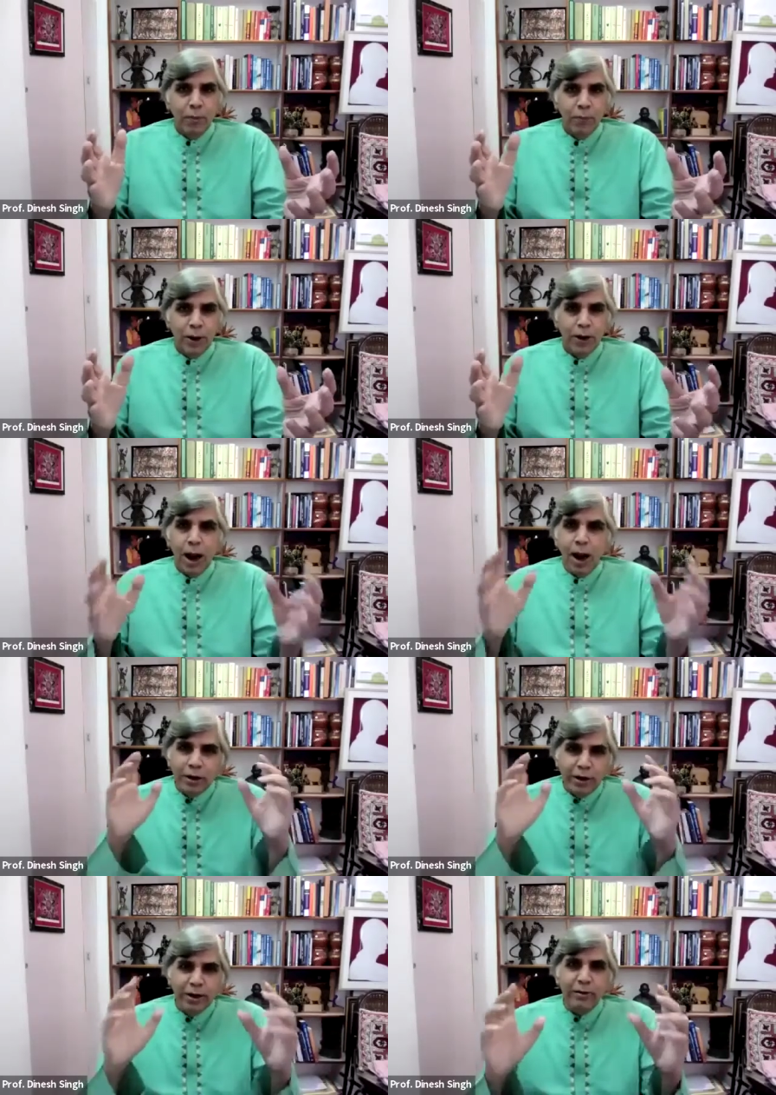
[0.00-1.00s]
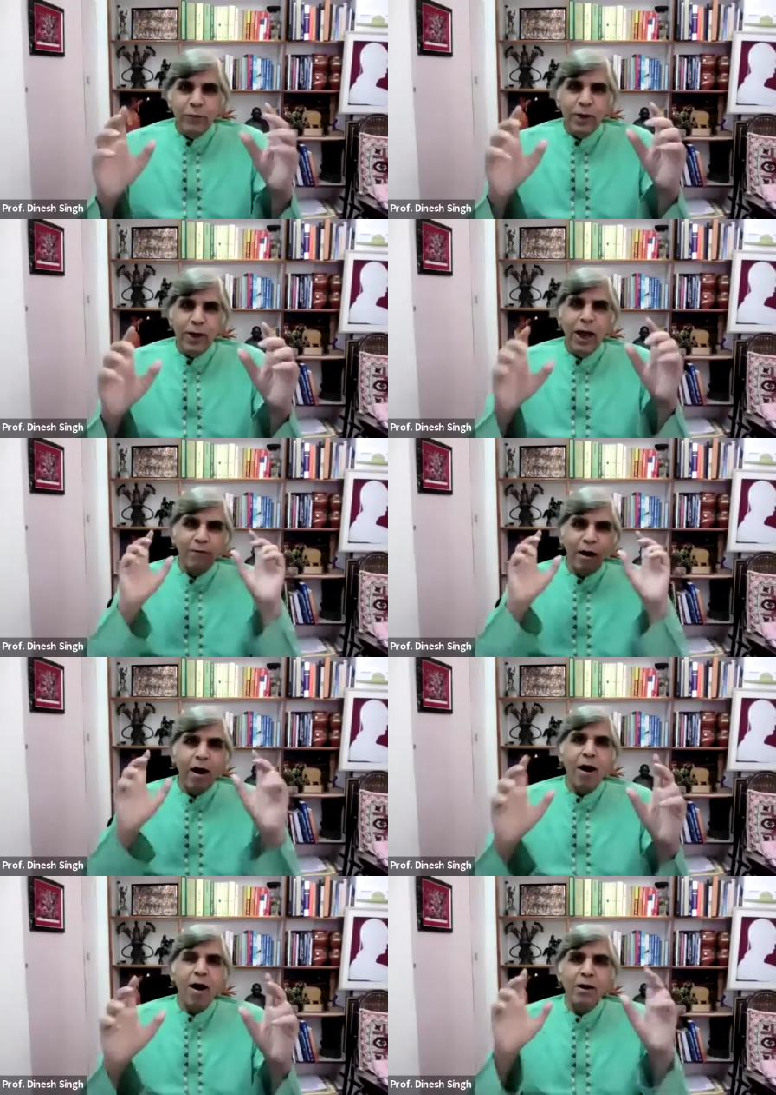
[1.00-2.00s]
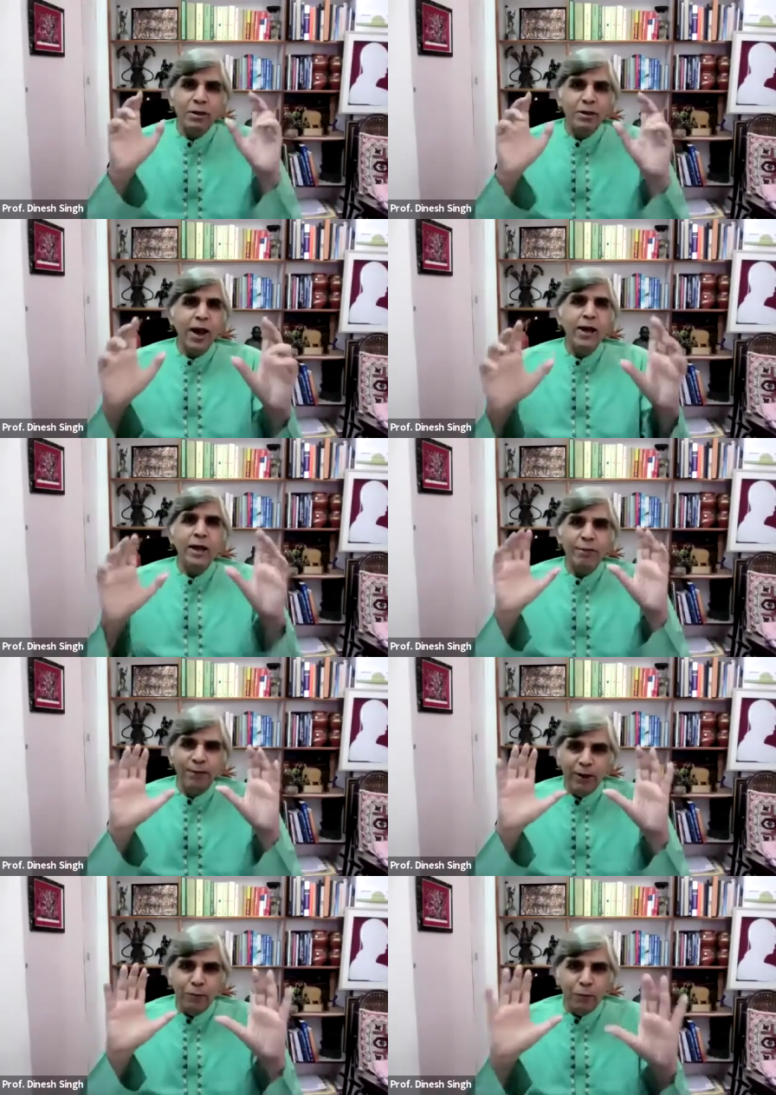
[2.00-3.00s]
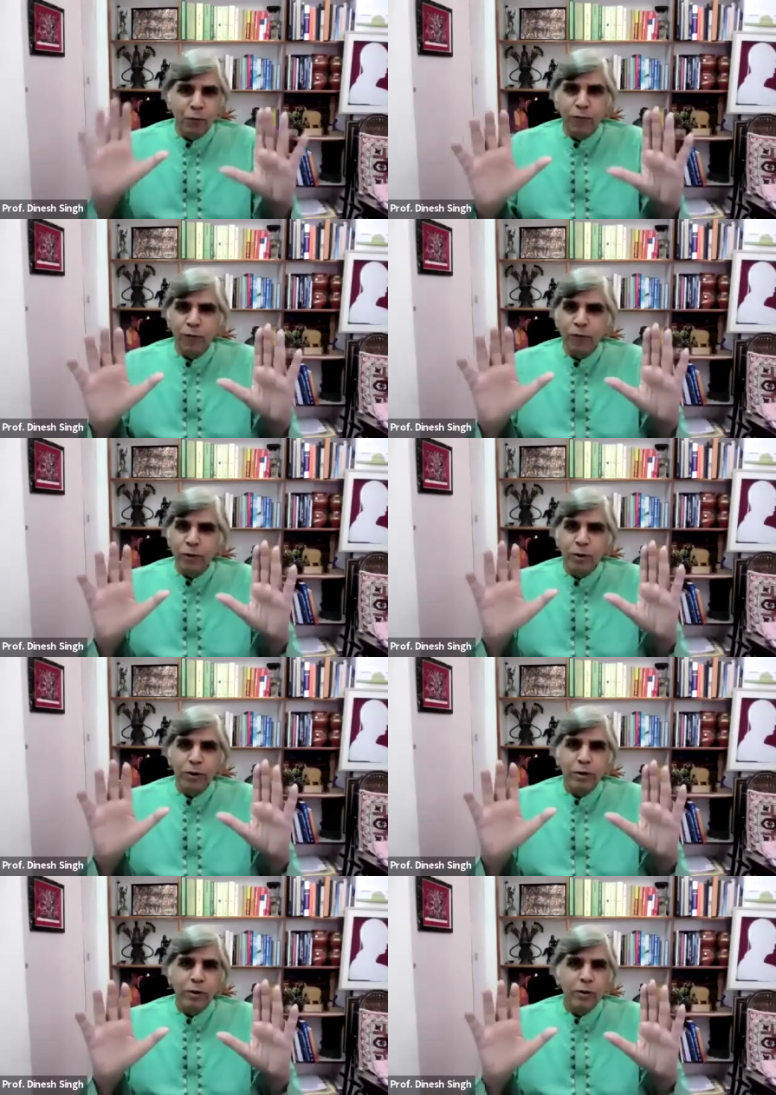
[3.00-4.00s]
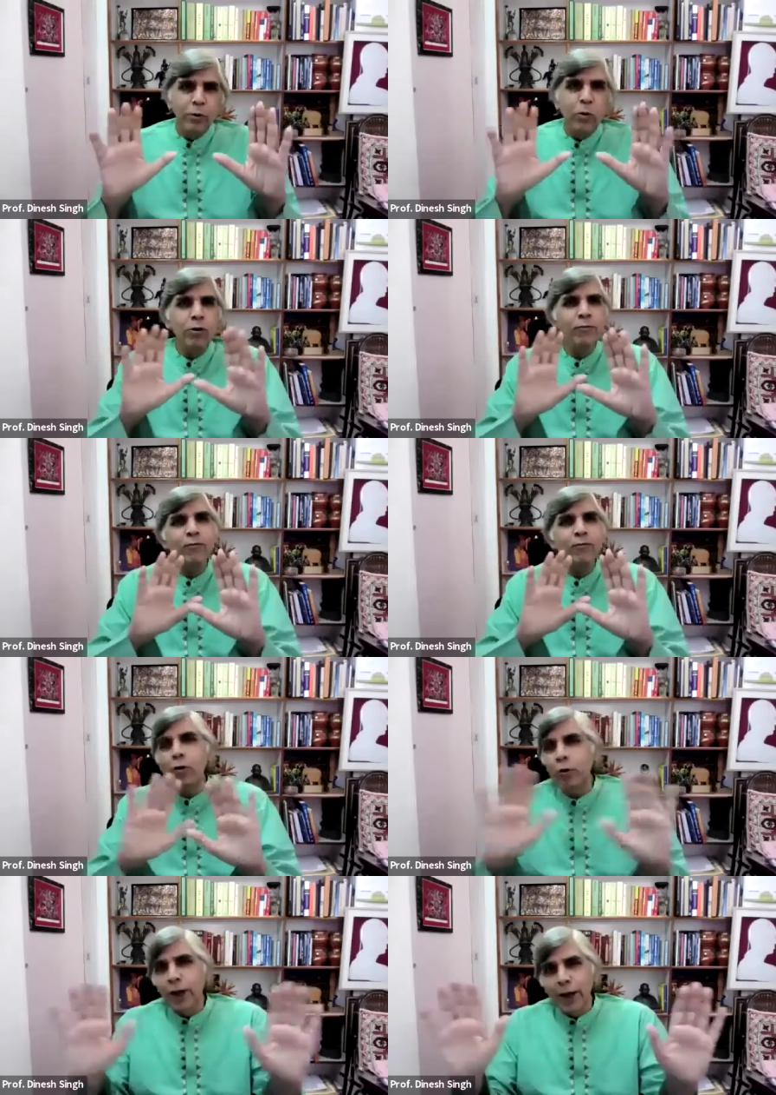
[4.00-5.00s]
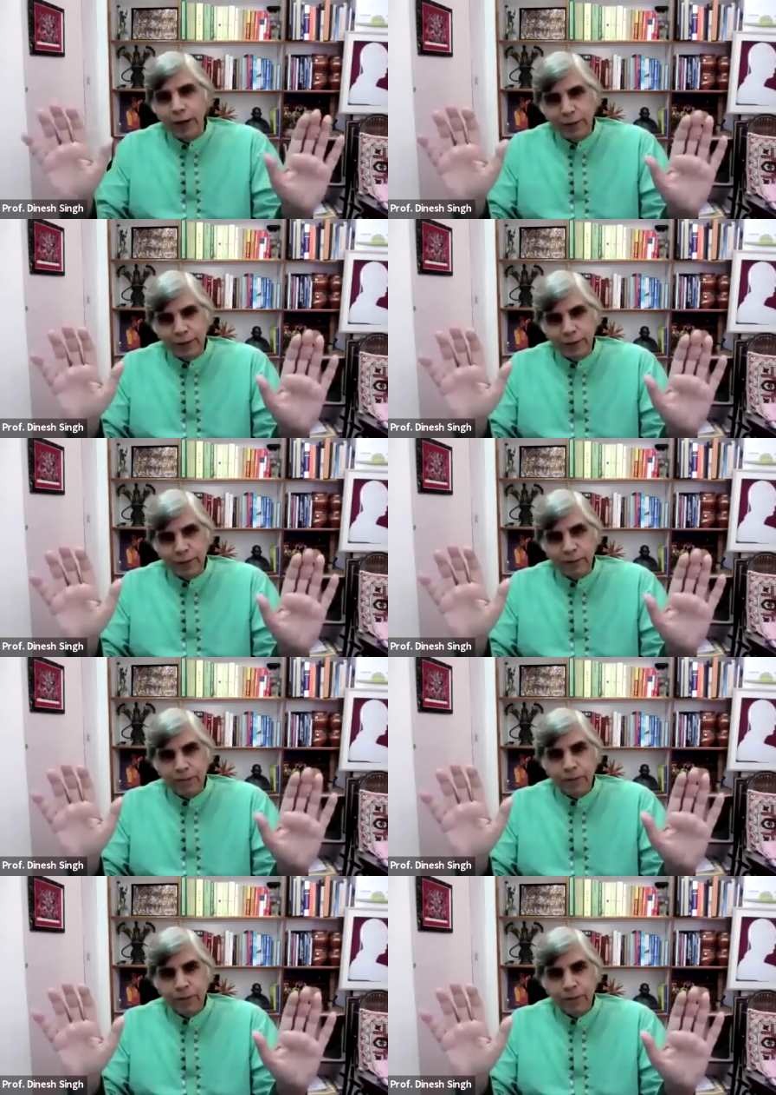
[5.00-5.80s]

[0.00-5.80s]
But until we have hard scientific proof, don't follow anything.